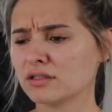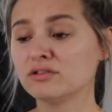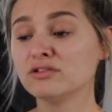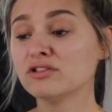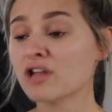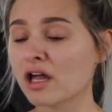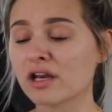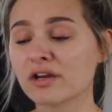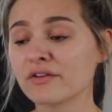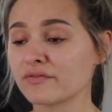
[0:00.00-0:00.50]

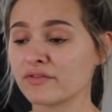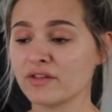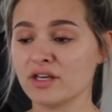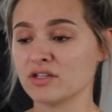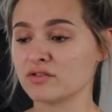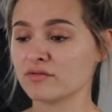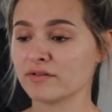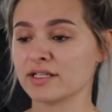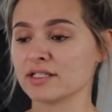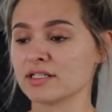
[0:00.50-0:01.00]
None of
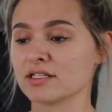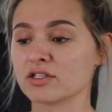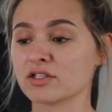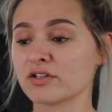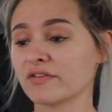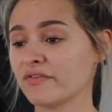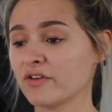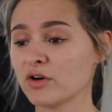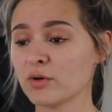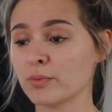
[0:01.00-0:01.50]
these reasons.
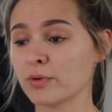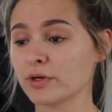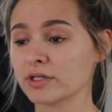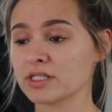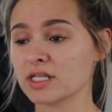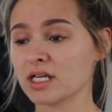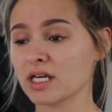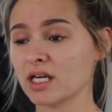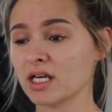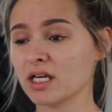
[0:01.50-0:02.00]
To feel
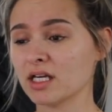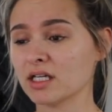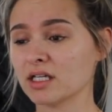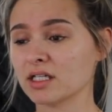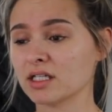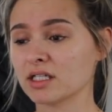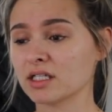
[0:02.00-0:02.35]
pretty.